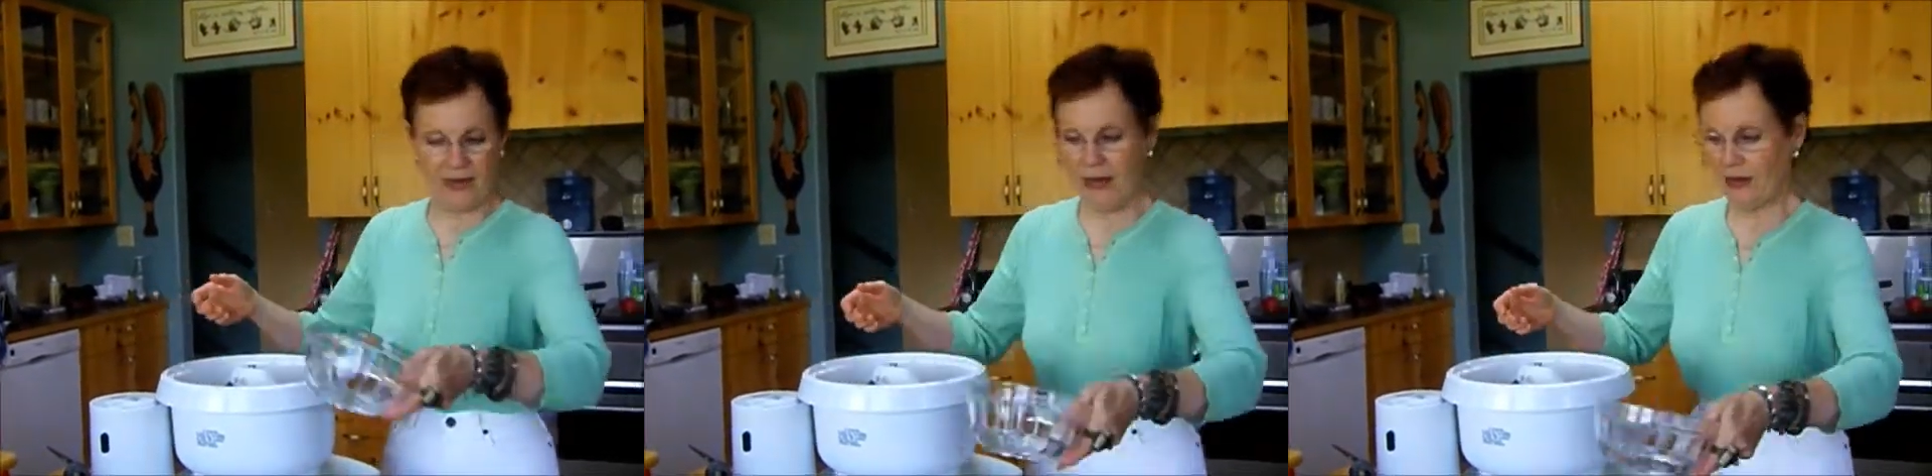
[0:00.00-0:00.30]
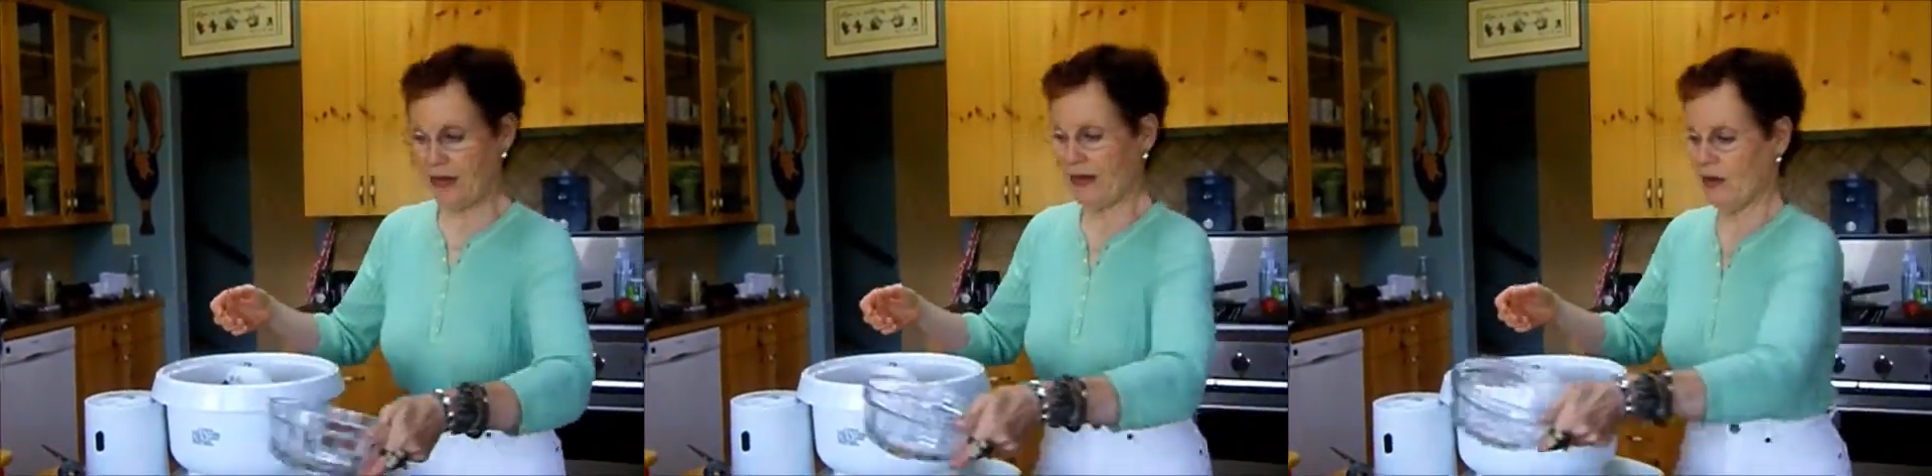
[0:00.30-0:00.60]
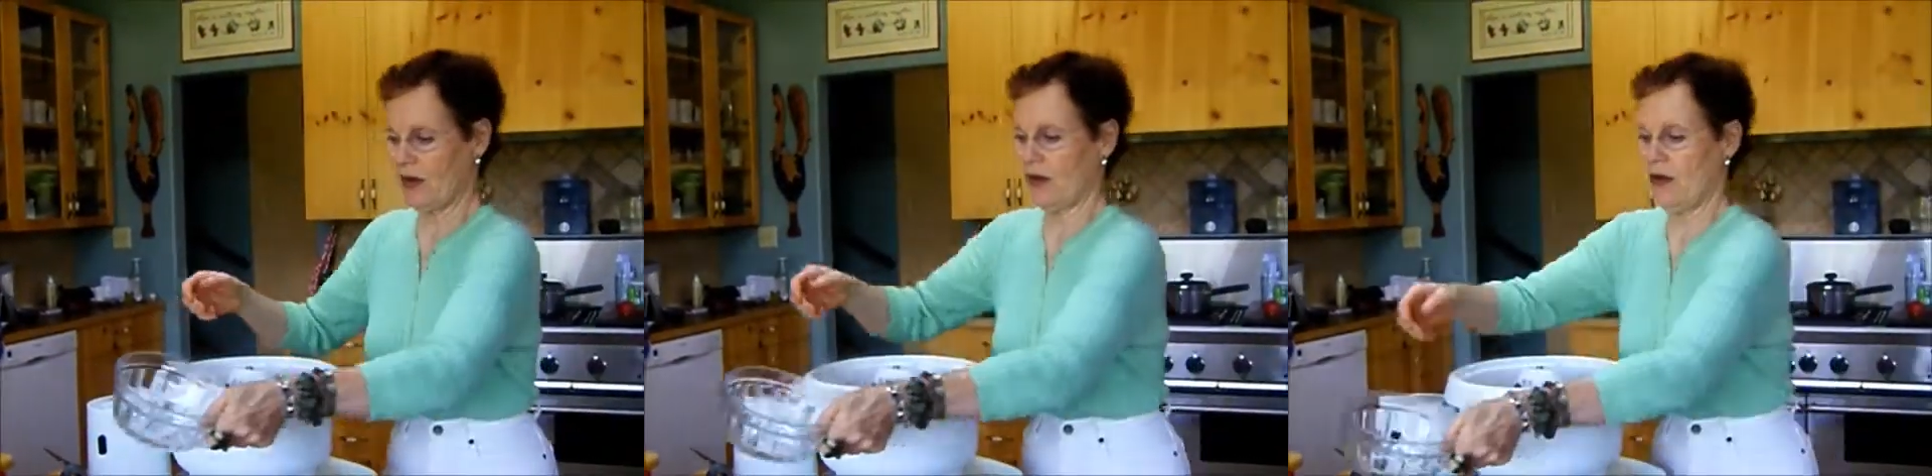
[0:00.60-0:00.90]
Now that
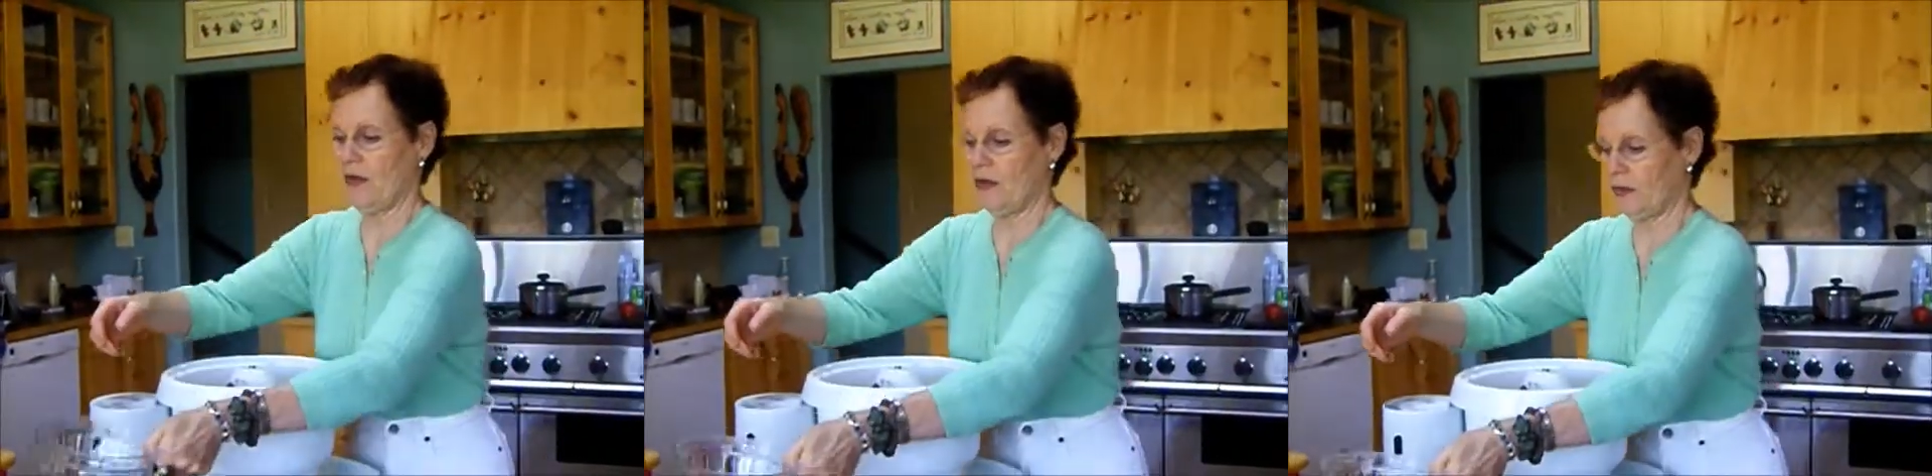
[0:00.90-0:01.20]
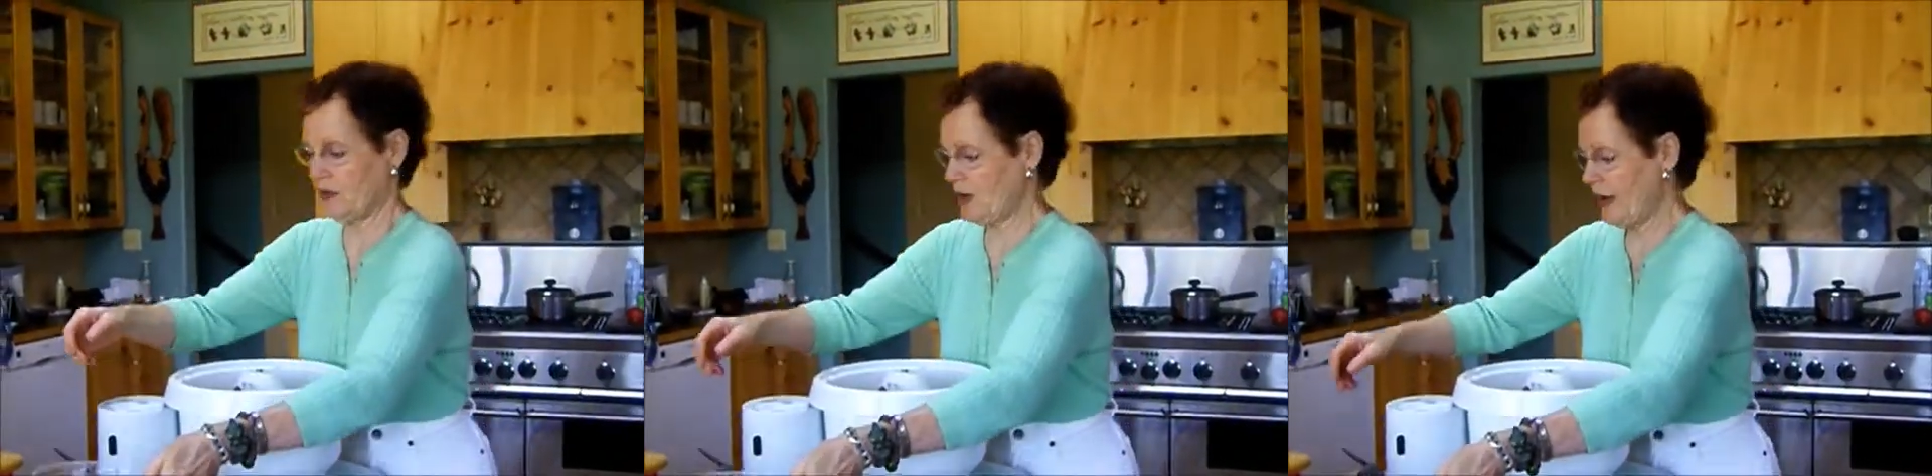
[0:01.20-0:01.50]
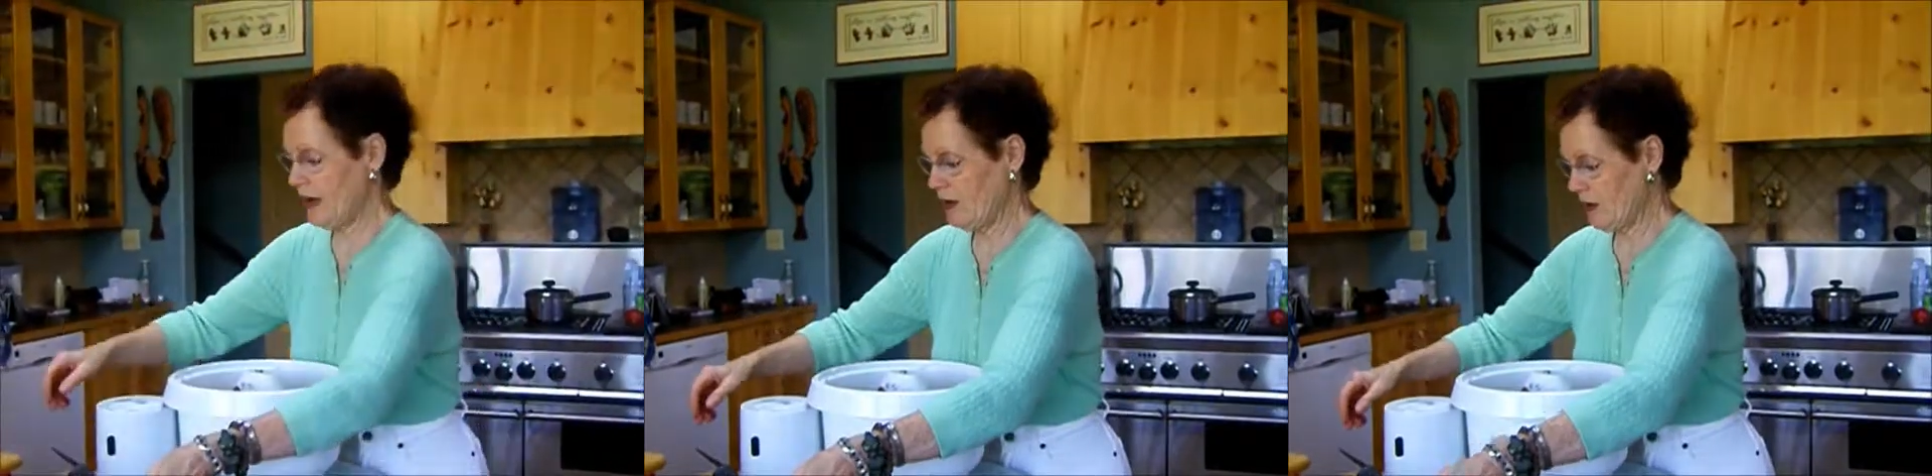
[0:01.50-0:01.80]
I've got all those
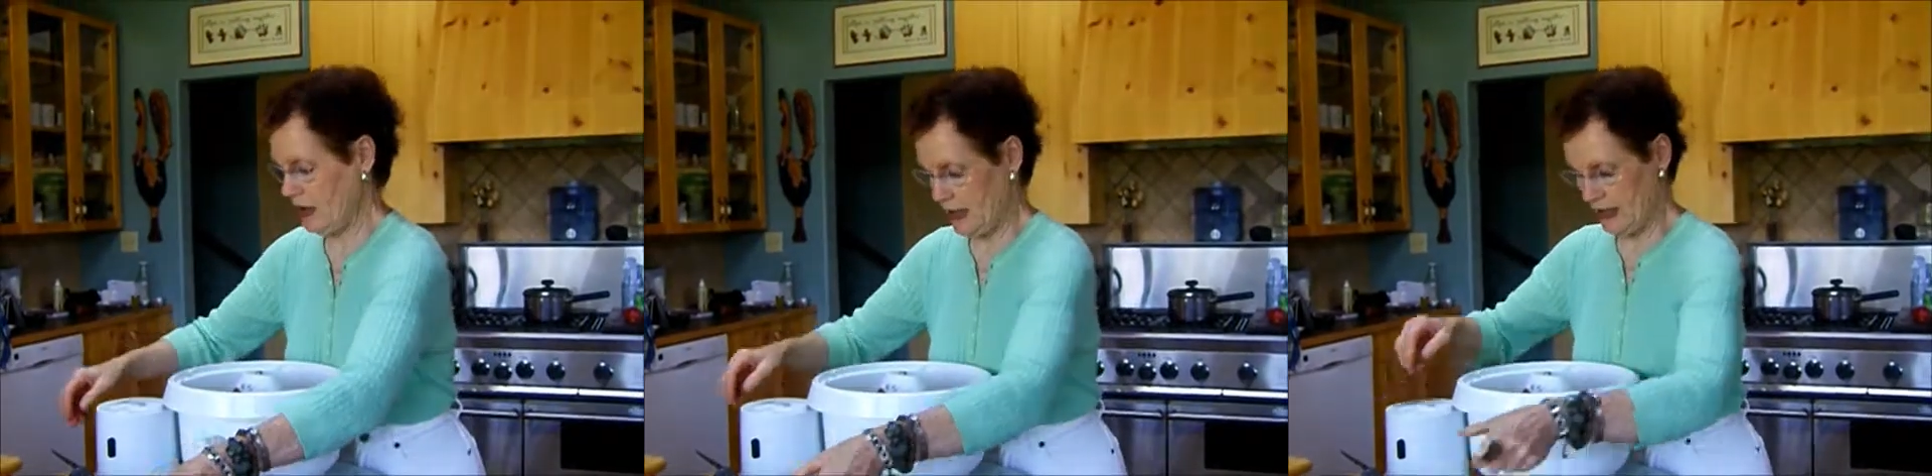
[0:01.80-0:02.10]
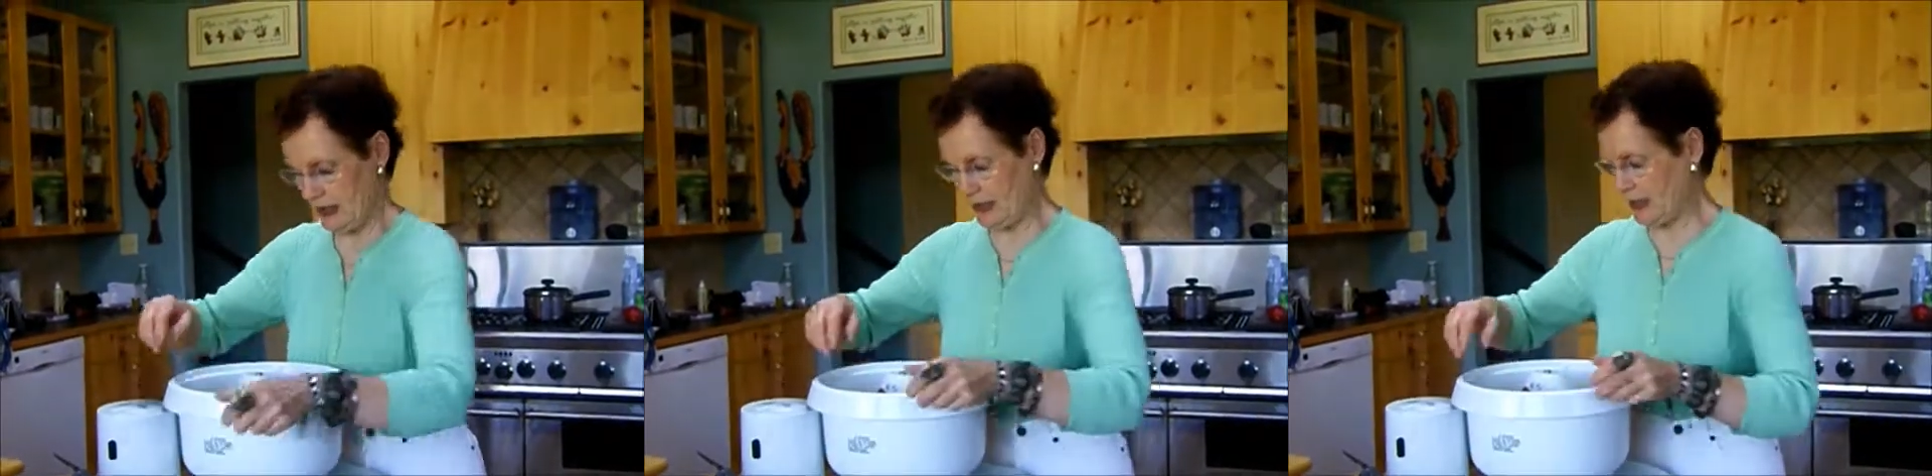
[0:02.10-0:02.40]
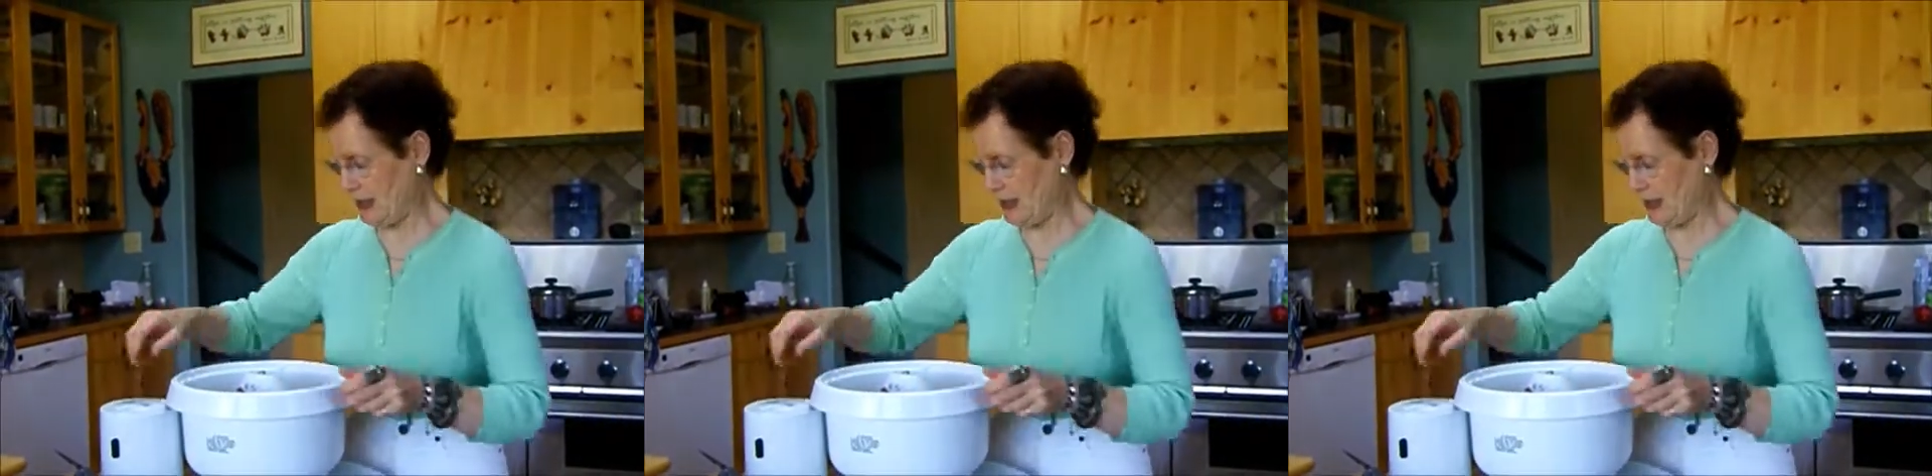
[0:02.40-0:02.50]
dry ingredients